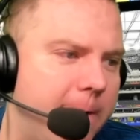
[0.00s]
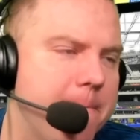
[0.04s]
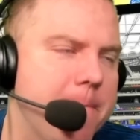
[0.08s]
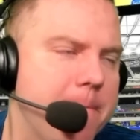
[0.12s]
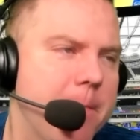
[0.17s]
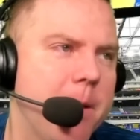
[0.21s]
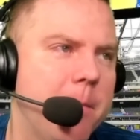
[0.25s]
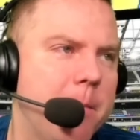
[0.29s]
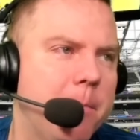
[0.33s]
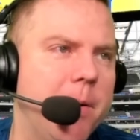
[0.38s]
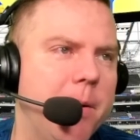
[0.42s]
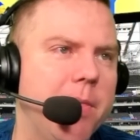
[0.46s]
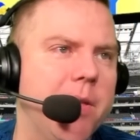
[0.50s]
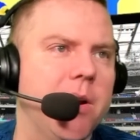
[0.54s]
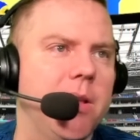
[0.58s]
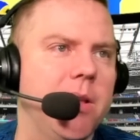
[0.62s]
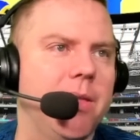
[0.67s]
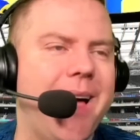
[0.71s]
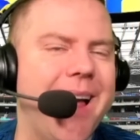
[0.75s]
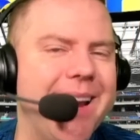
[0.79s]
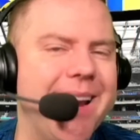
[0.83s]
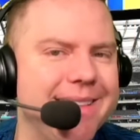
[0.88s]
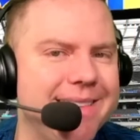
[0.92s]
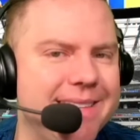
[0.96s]
but there are a
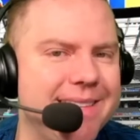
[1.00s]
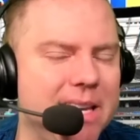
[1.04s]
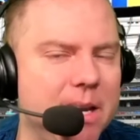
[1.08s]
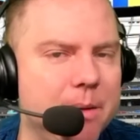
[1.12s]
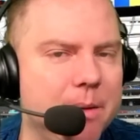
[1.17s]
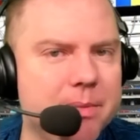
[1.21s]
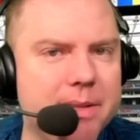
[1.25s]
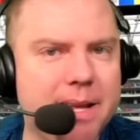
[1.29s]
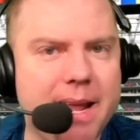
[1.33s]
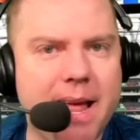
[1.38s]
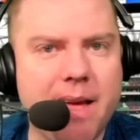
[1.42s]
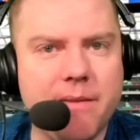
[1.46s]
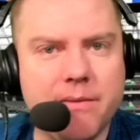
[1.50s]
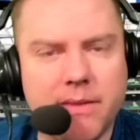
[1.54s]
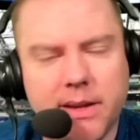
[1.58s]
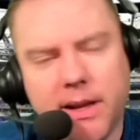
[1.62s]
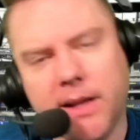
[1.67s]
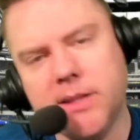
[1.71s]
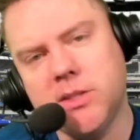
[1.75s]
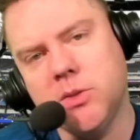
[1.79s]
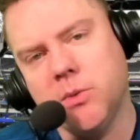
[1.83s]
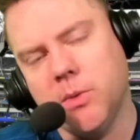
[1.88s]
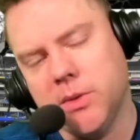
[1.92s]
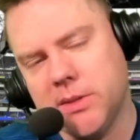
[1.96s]
lot of teams that have
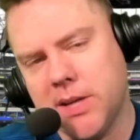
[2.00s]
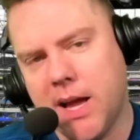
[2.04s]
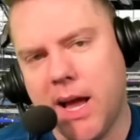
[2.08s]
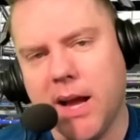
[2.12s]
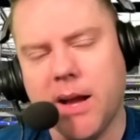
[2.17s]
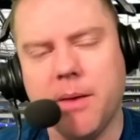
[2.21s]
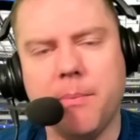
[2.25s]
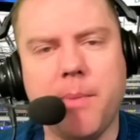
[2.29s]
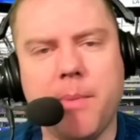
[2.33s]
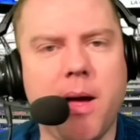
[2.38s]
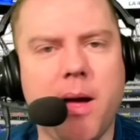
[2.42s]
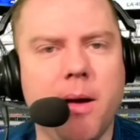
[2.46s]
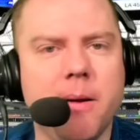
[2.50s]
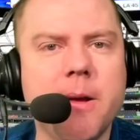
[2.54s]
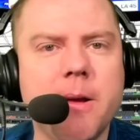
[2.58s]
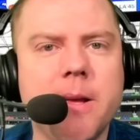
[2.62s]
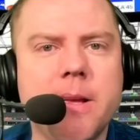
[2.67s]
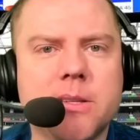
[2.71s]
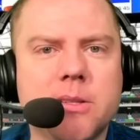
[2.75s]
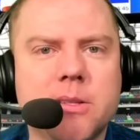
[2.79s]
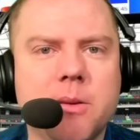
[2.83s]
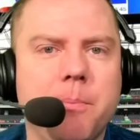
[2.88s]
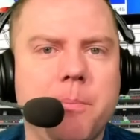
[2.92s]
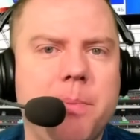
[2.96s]
needs, and we'll talk about
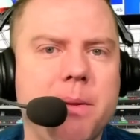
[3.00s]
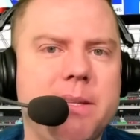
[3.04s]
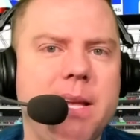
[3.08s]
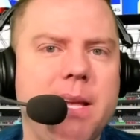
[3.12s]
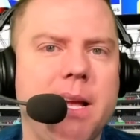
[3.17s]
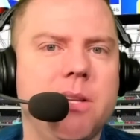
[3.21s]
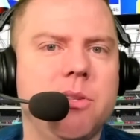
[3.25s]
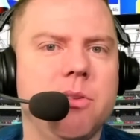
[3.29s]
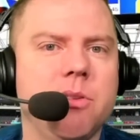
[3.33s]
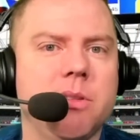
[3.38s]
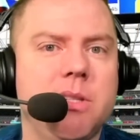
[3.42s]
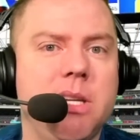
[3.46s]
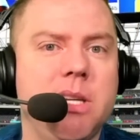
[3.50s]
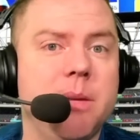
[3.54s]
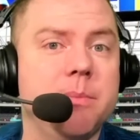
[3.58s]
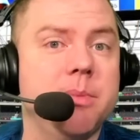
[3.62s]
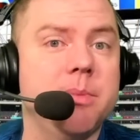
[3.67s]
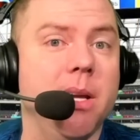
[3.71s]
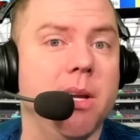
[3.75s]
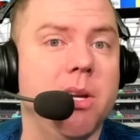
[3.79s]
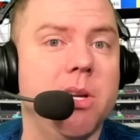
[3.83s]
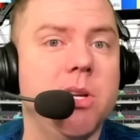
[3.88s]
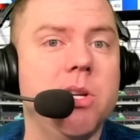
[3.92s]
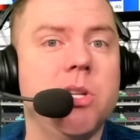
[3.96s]
some potential teams
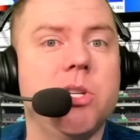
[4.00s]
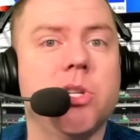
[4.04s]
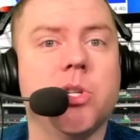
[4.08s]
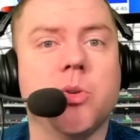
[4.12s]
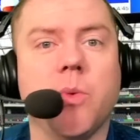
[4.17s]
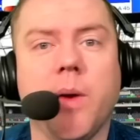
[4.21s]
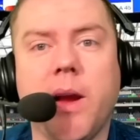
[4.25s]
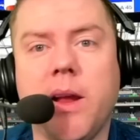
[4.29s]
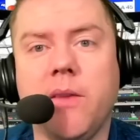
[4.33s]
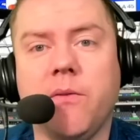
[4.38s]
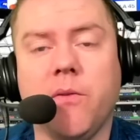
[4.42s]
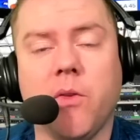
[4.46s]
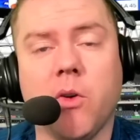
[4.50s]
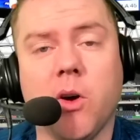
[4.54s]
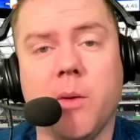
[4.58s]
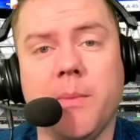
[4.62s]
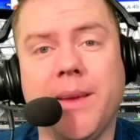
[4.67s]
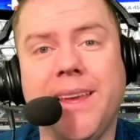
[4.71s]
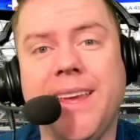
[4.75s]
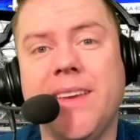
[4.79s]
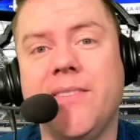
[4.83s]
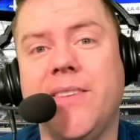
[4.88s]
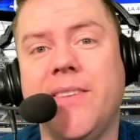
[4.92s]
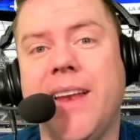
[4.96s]
that could trade for him
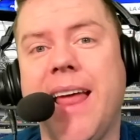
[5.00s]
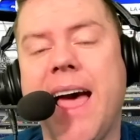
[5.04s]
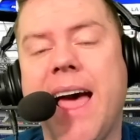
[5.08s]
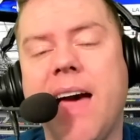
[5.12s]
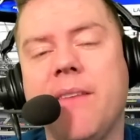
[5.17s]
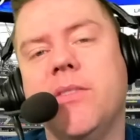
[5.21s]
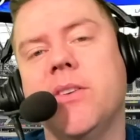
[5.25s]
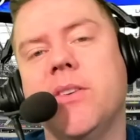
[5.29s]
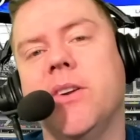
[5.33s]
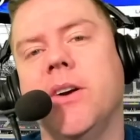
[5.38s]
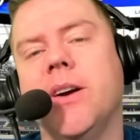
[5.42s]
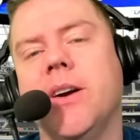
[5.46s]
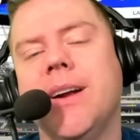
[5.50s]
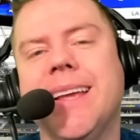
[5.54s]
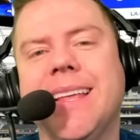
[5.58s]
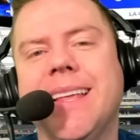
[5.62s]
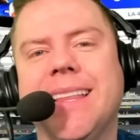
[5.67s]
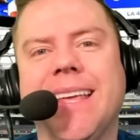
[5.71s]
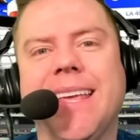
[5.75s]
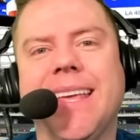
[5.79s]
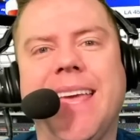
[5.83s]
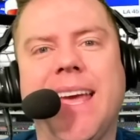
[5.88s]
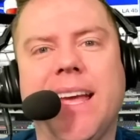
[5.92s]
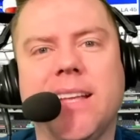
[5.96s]
even after the
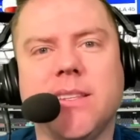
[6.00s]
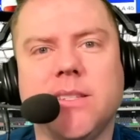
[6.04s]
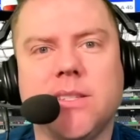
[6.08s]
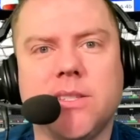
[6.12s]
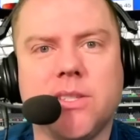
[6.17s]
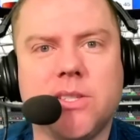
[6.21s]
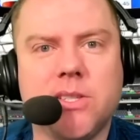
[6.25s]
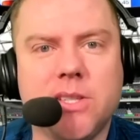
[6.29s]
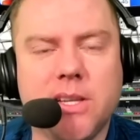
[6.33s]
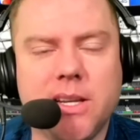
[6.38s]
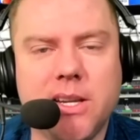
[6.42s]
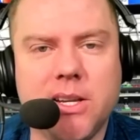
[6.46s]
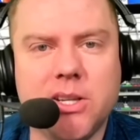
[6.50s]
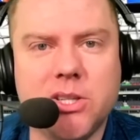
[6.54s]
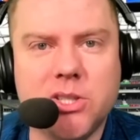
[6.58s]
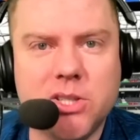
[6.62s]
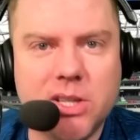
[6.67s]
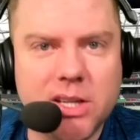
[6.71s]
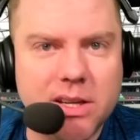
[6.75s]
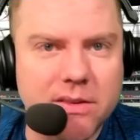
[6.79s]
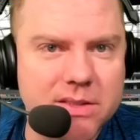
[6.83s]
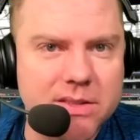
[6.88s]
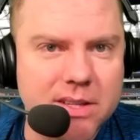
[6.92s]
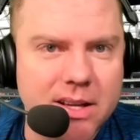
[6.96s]
Kansas City
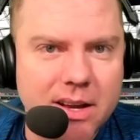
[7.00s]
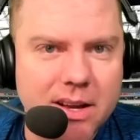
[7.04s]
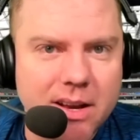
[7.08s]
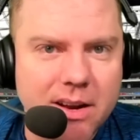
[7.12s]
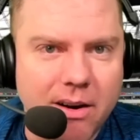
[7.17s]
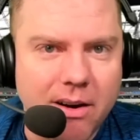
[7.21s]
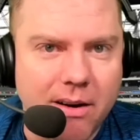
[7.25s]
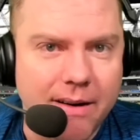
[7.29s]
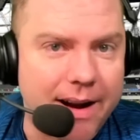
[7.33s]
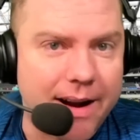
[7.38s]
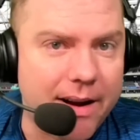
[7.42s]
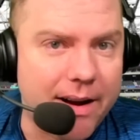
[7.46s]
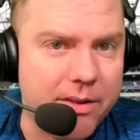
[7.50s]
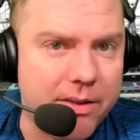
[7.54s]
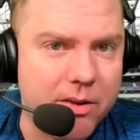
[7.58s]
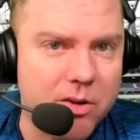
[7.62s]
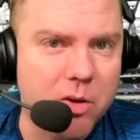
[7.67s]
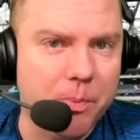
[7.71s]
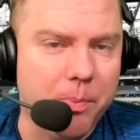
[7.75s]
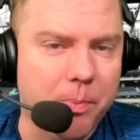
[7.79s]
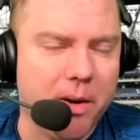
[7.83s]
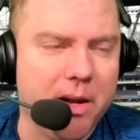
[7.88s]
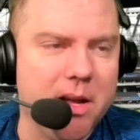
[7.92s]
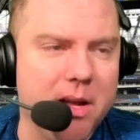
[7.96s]
Chiefs are out of the
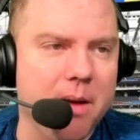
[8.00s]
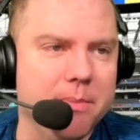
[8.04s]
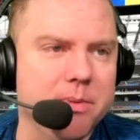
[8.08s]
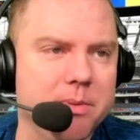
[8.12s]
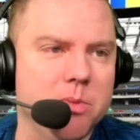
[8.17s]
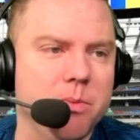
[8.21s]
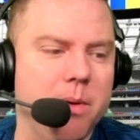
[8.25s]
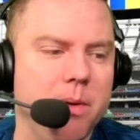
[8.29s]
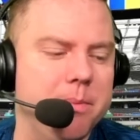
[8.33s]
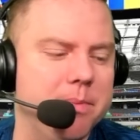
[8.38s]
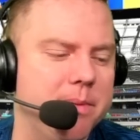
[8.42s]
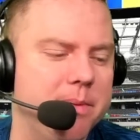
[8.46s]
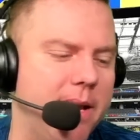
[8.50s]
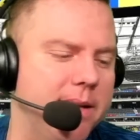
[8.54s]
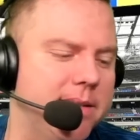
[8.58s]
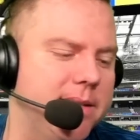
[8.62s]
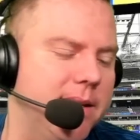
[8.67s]
Cooper Kupp sweepstakes in a